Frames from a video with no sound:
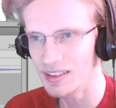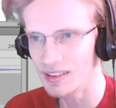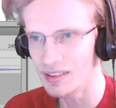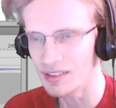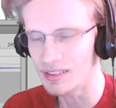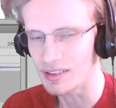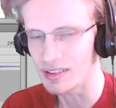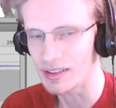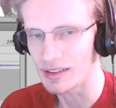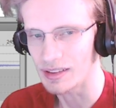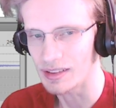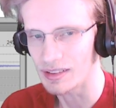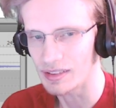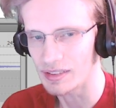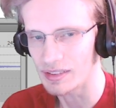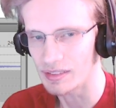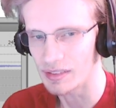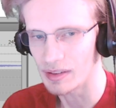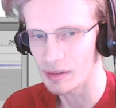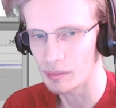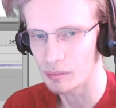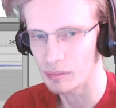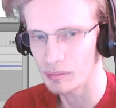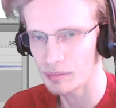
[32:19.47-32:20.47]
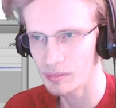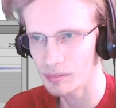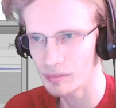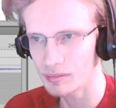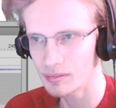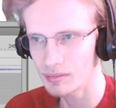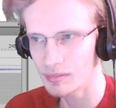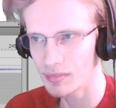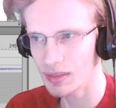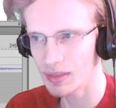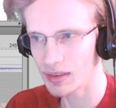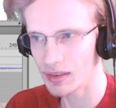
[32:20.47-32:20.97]
send it to them.
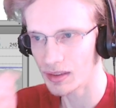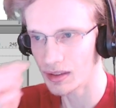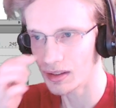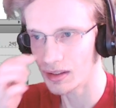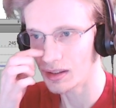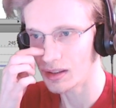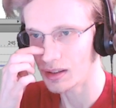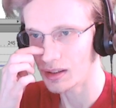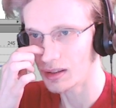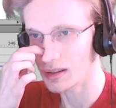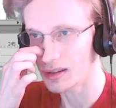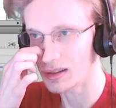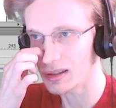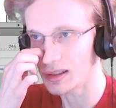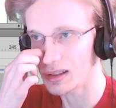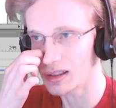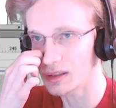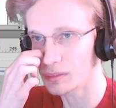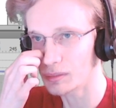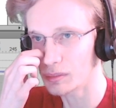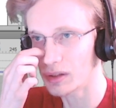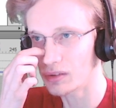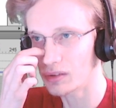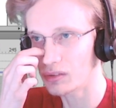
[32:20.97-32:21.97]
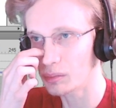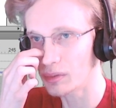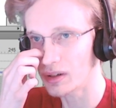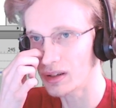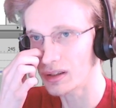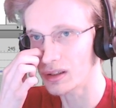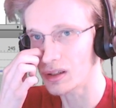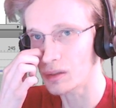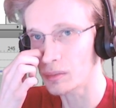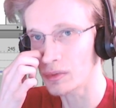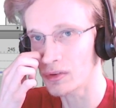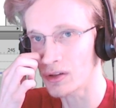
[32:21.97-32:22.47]
There's been
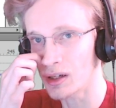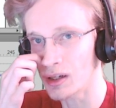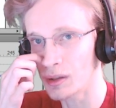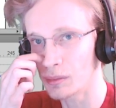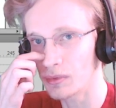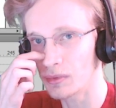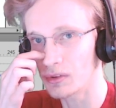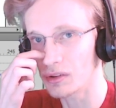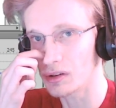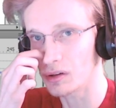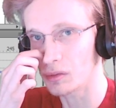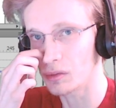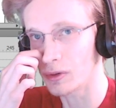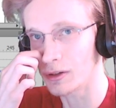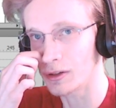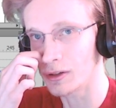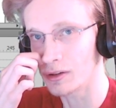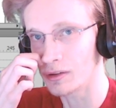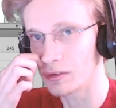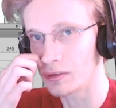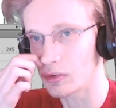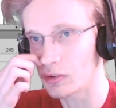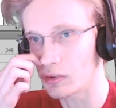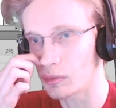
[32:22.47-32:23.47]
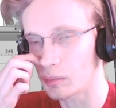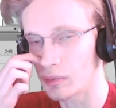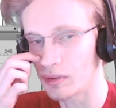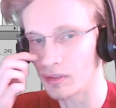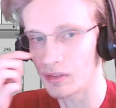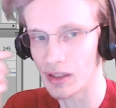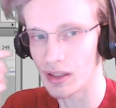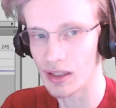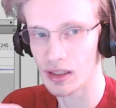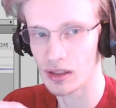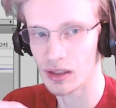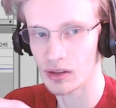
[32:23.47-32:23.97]
a couple times either when they're just
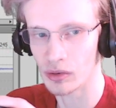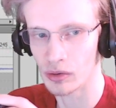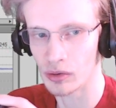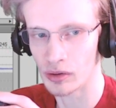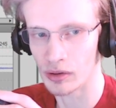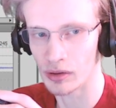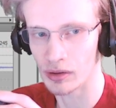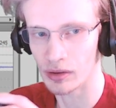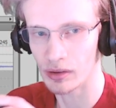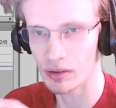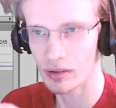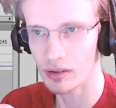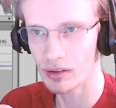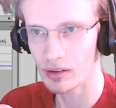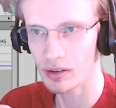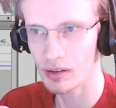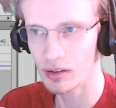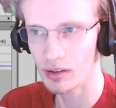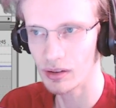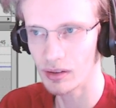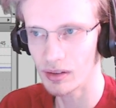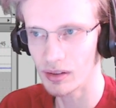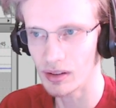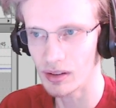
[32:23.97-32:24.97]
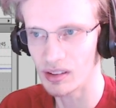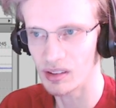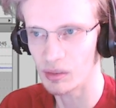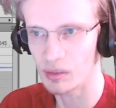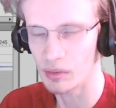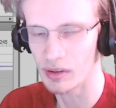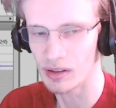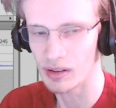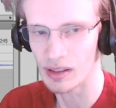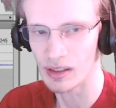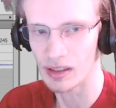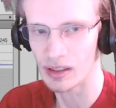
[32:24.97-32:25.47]
been late or it's
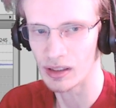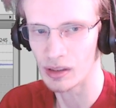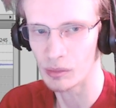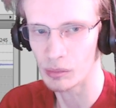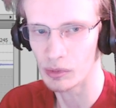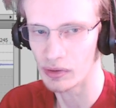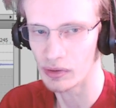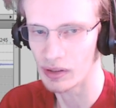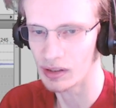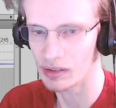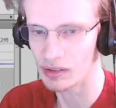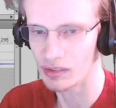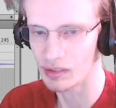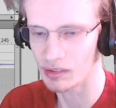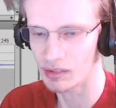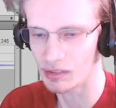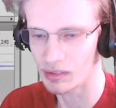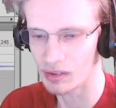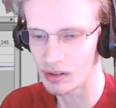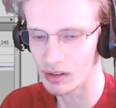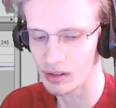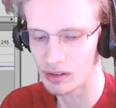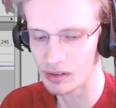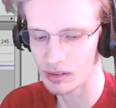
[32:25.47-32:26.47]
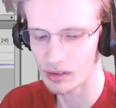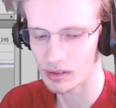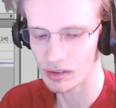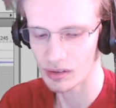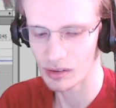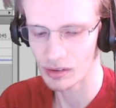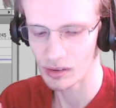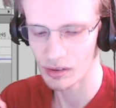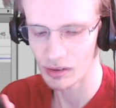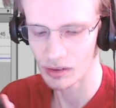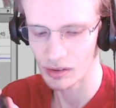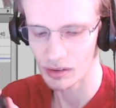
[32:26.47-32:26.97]
been like a couple days since they
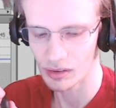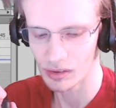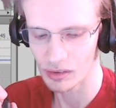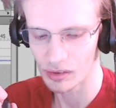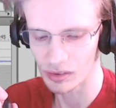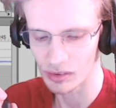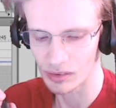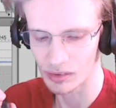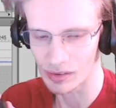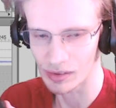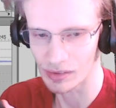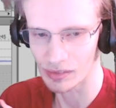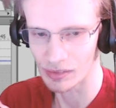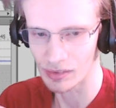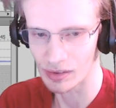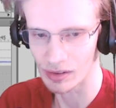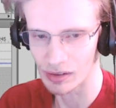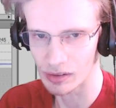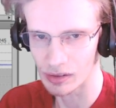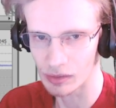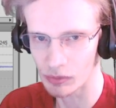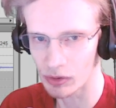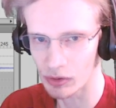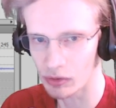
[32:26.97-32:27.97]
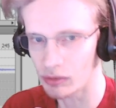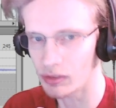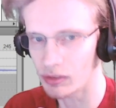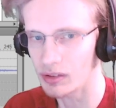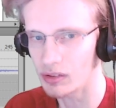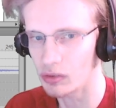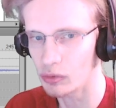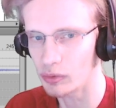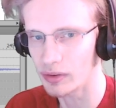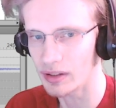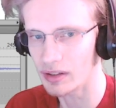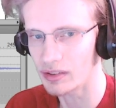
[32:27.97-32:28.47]
eventually
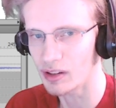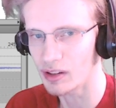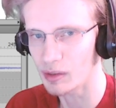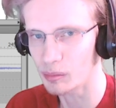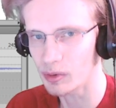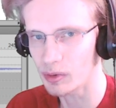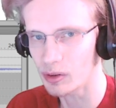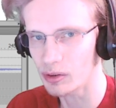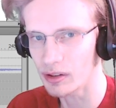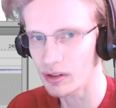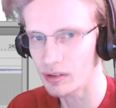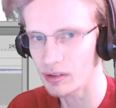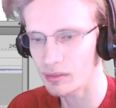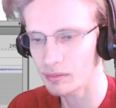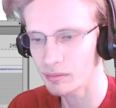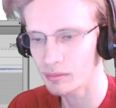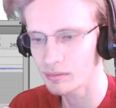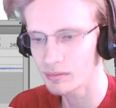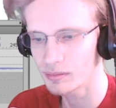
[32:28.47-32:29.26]
do get to upload it